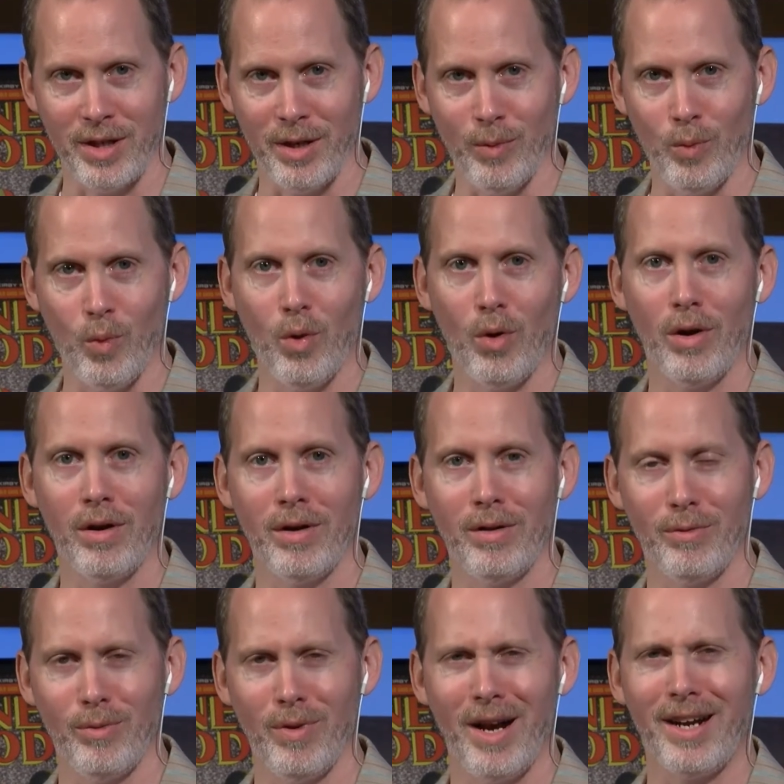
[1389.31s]
War
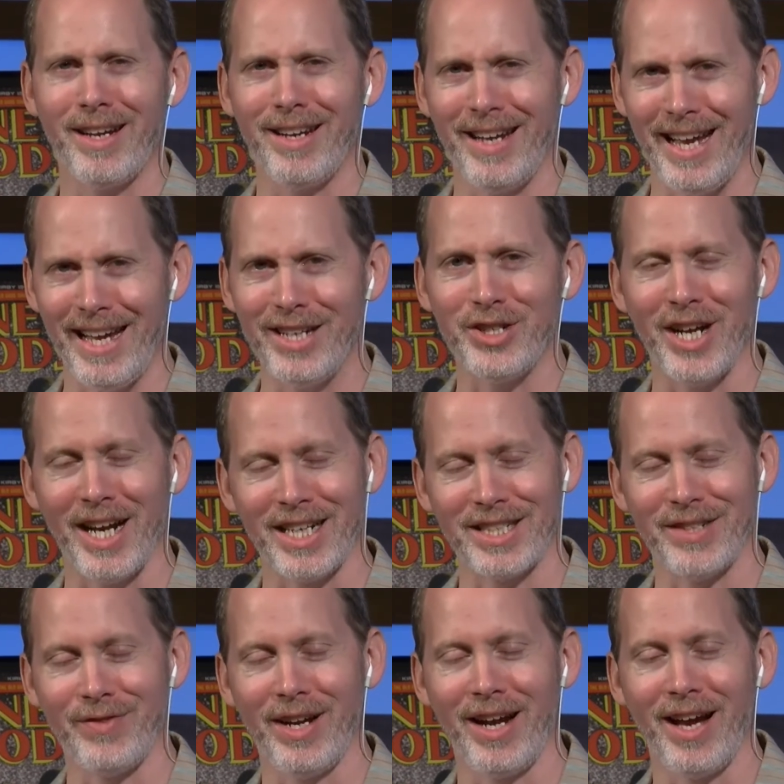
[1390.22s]
Rocket
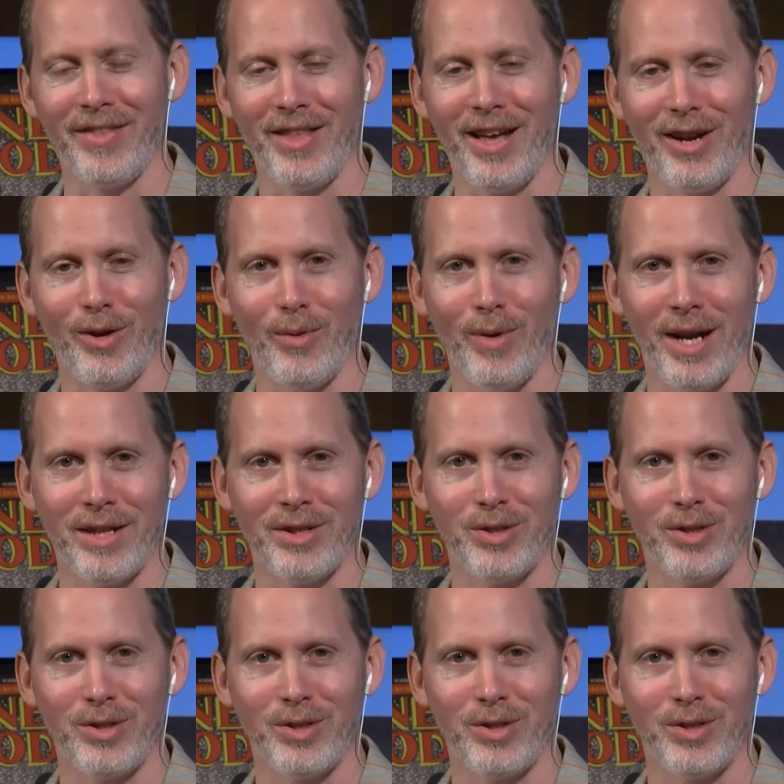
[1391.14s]
Ajax, if I got that correct.